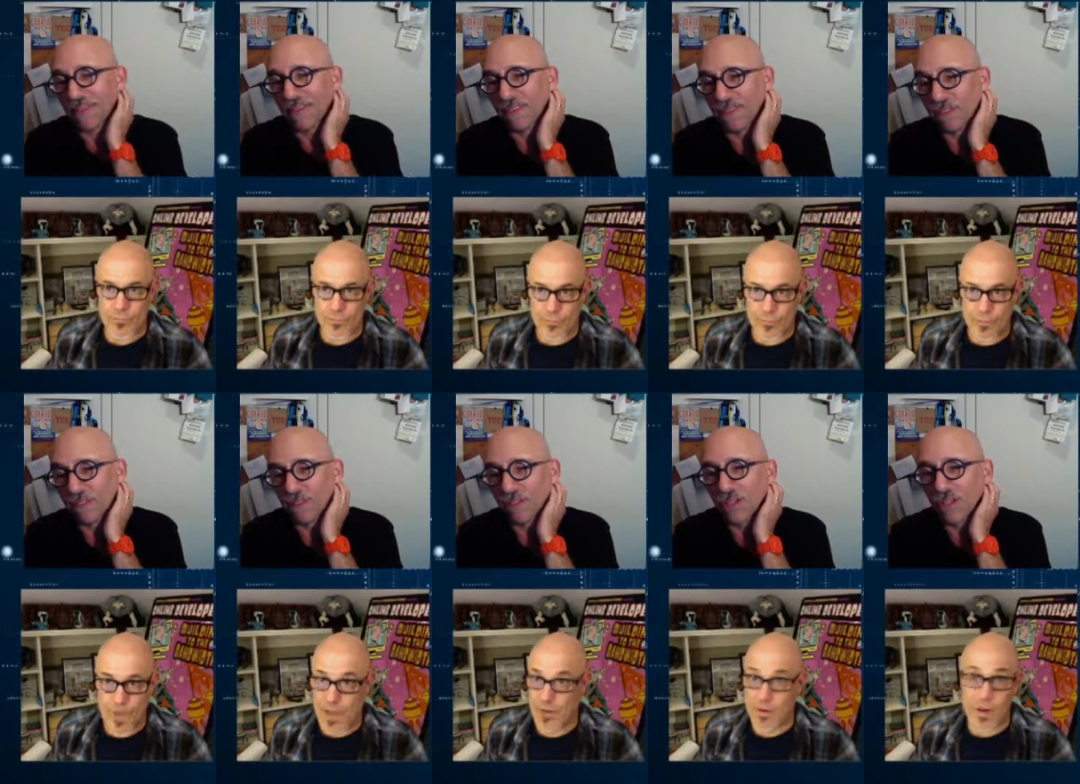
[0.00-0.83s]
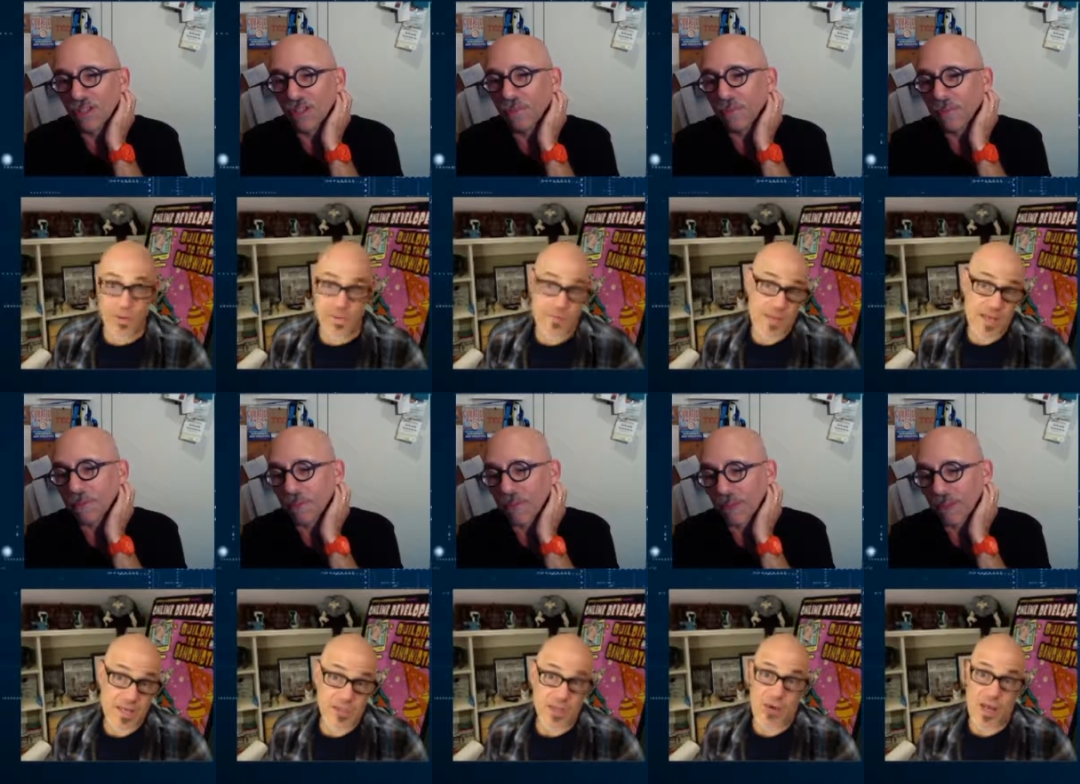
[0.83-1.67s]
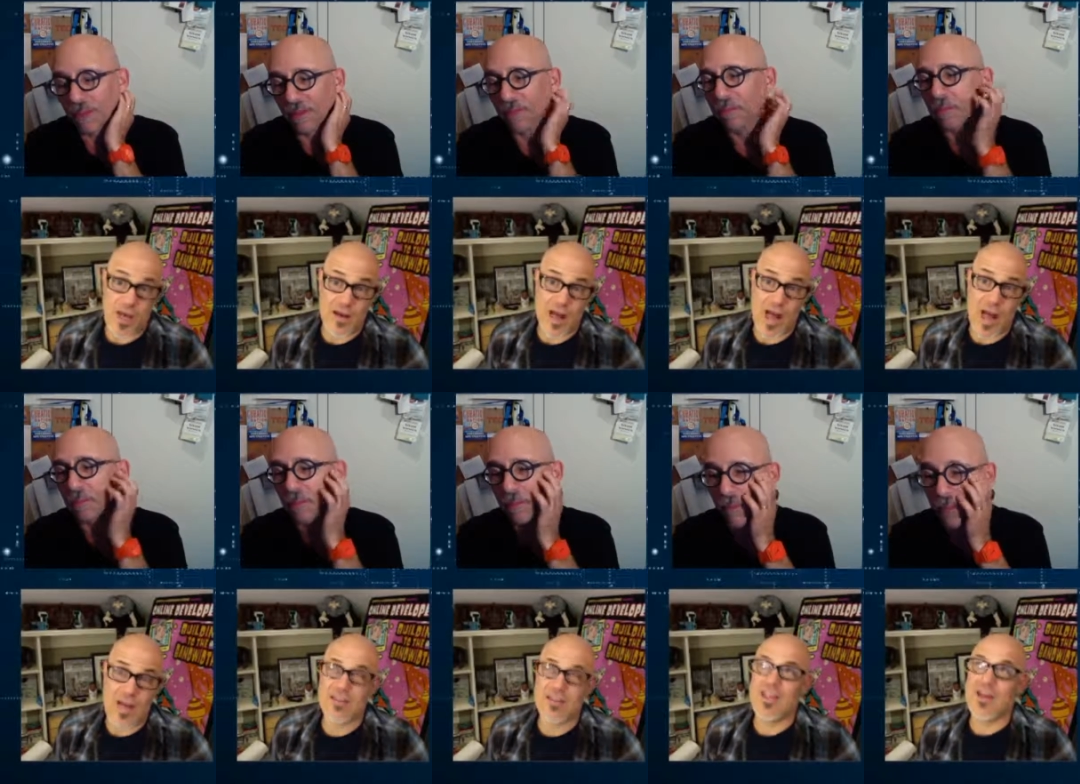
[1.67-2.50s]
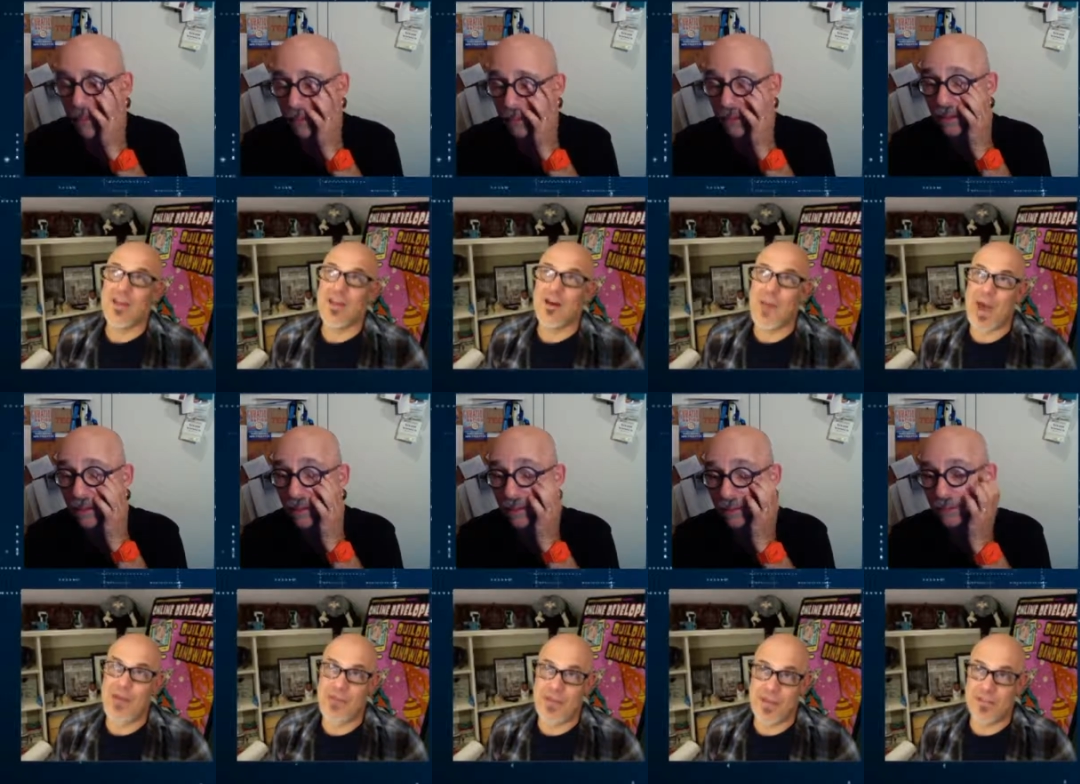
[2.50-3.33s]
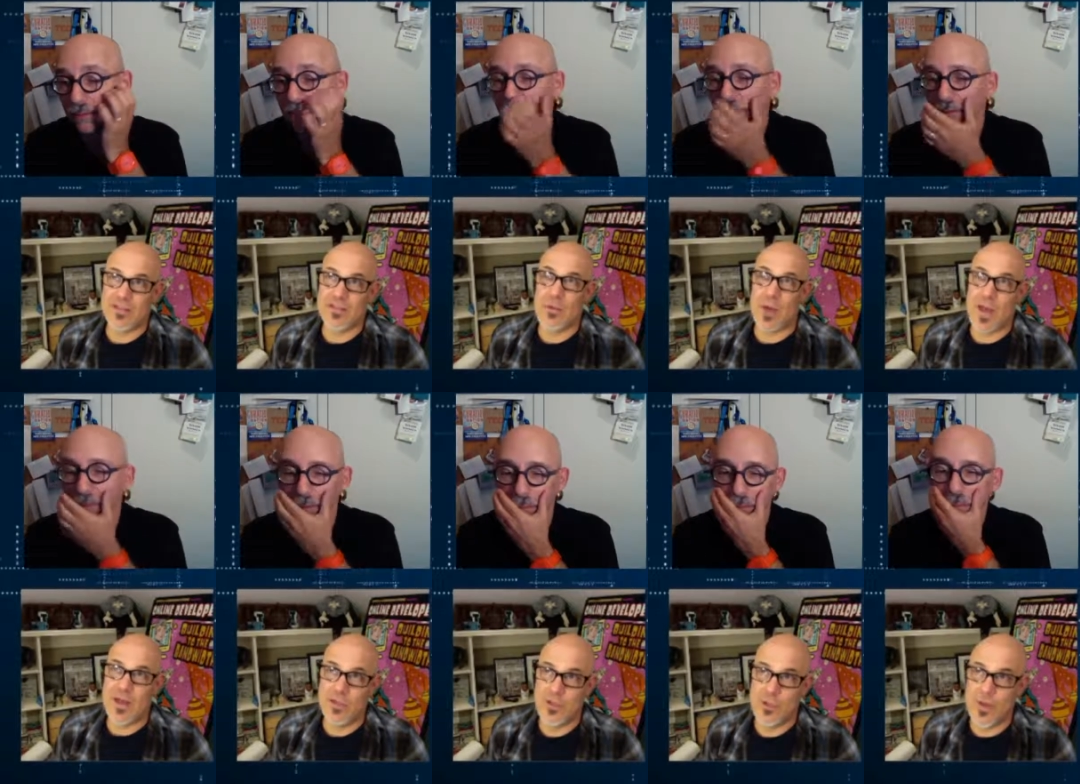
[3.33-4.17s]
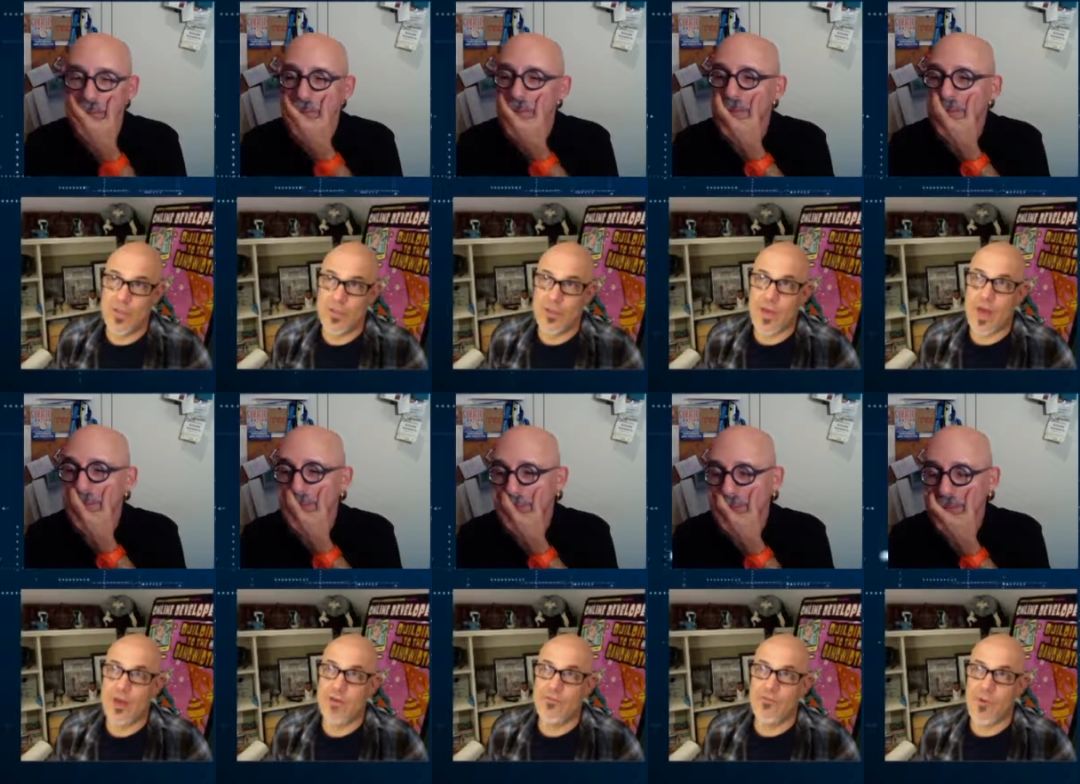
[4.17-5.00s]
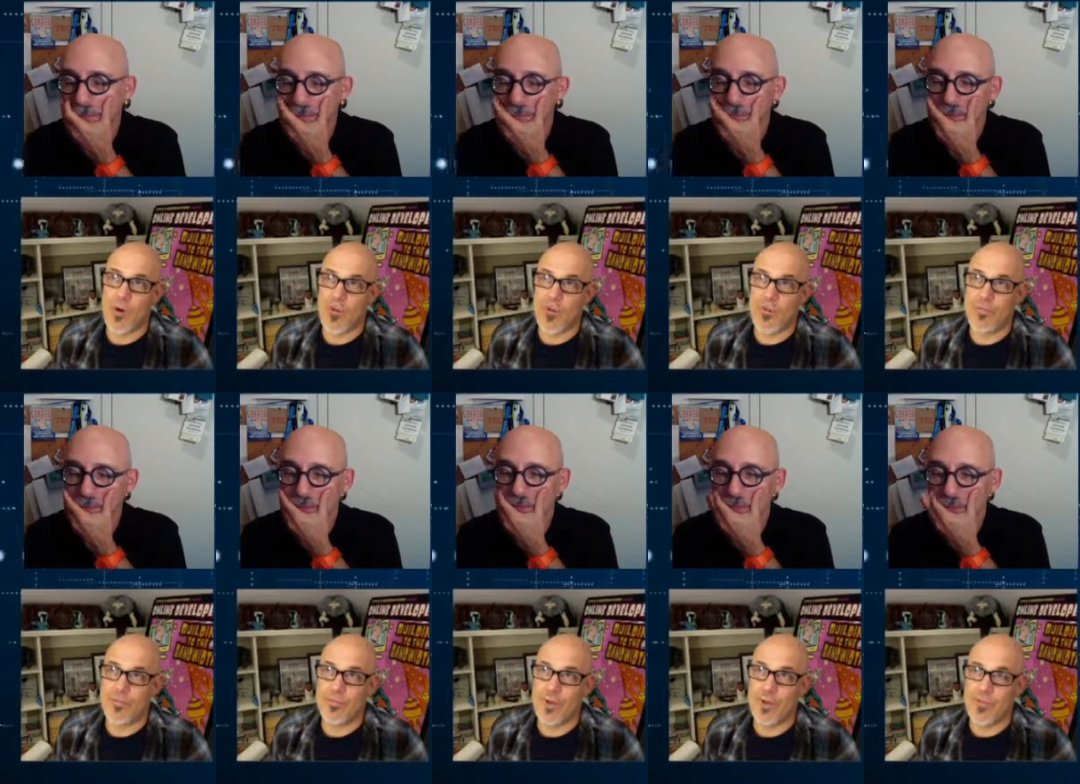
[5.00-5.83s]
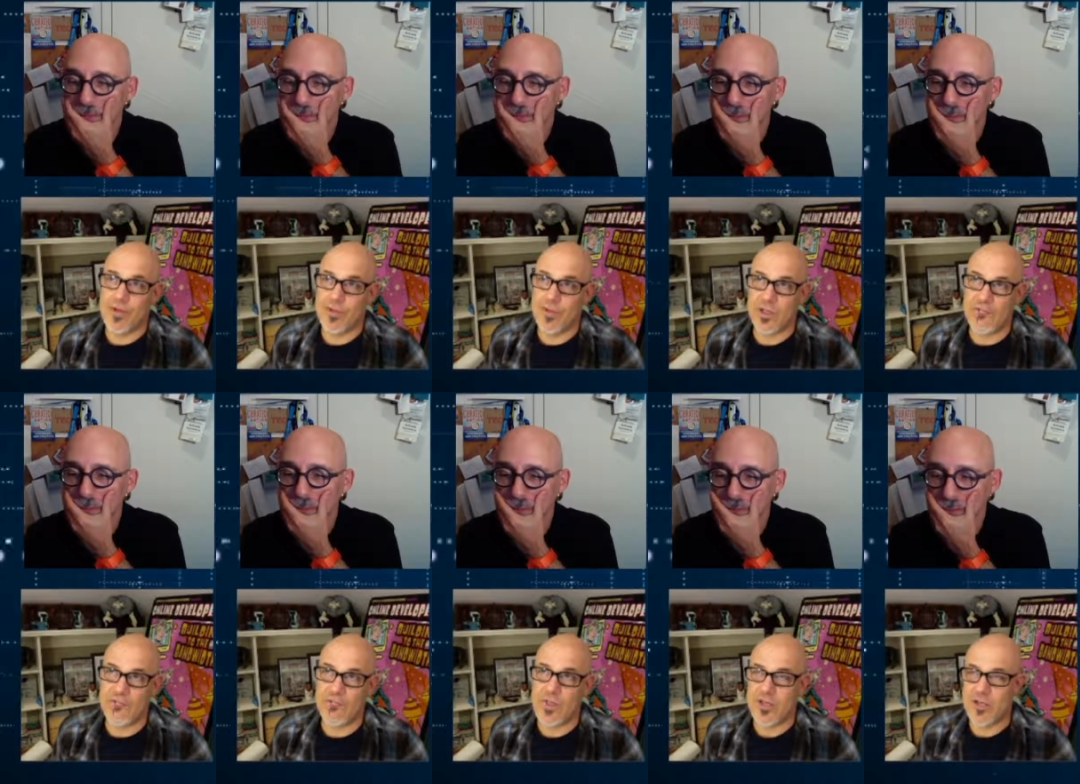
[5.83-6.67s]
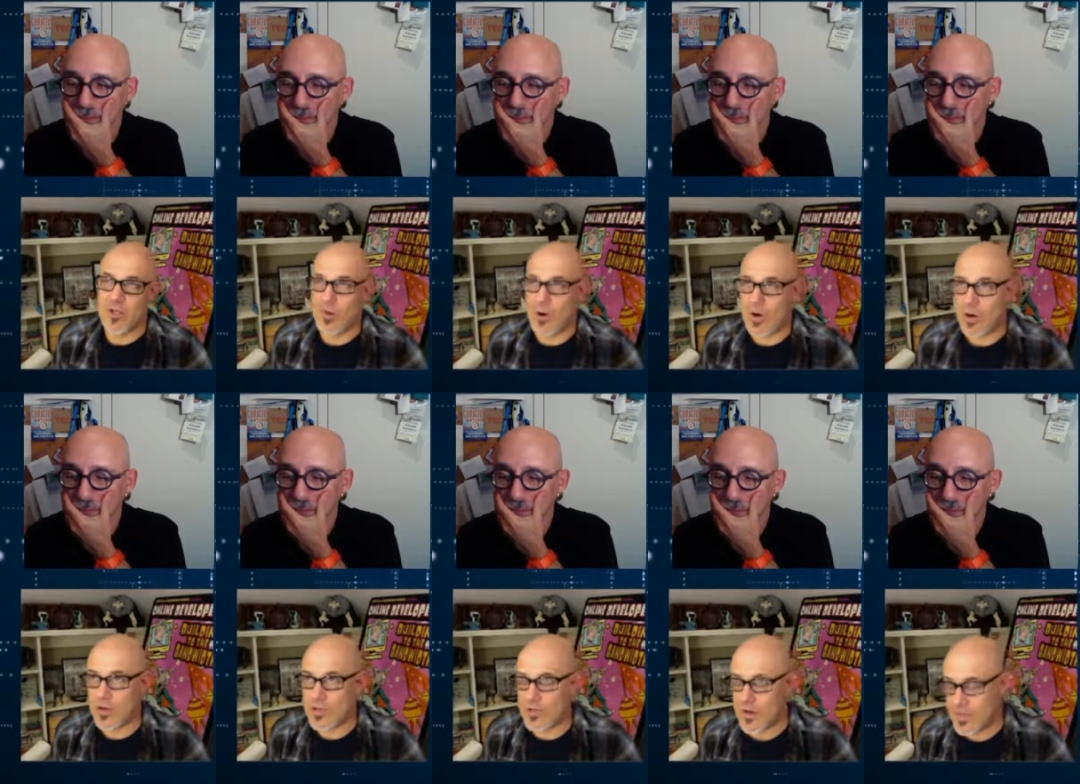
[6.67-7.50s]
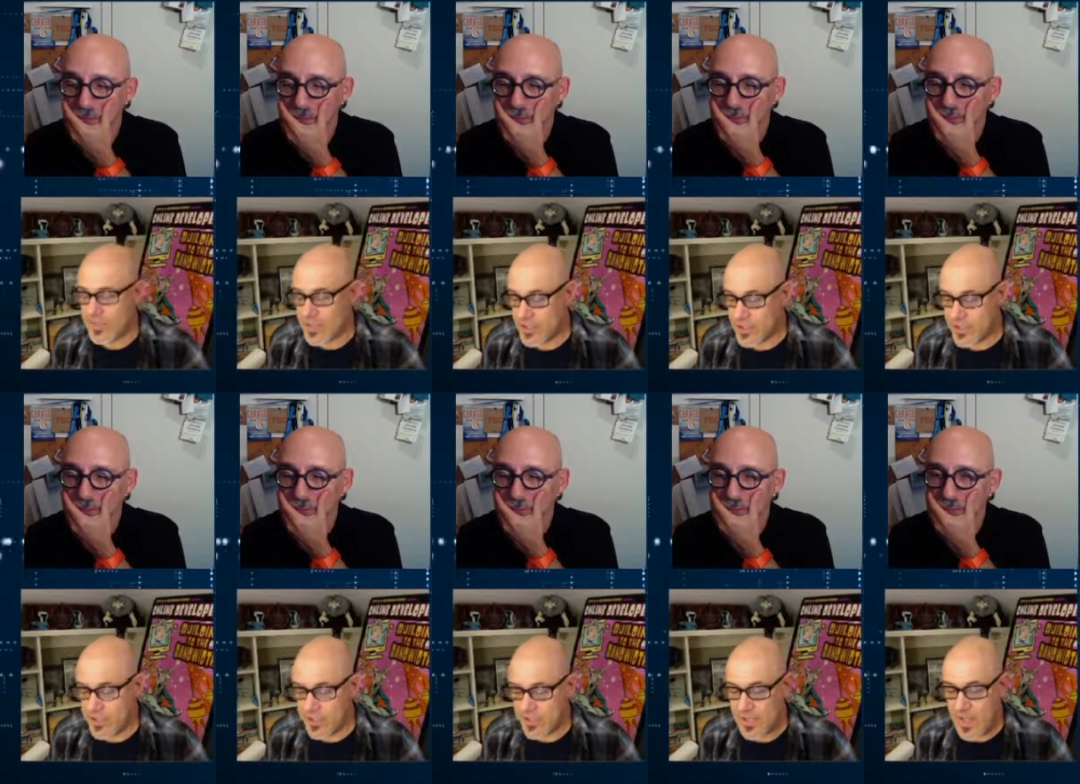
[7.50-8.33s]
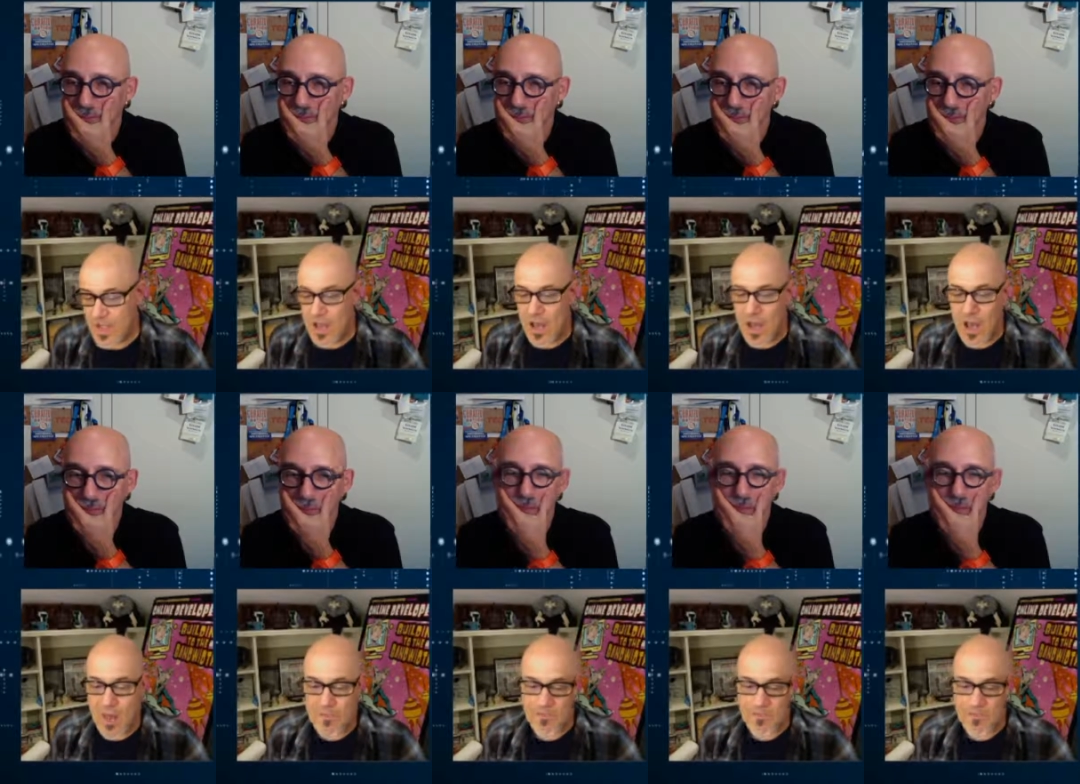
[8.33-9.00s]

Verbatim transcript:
Speaker 1: Yeah. No, this is a big issue. And I think about this the way I do with kind of both original information worker transitions um,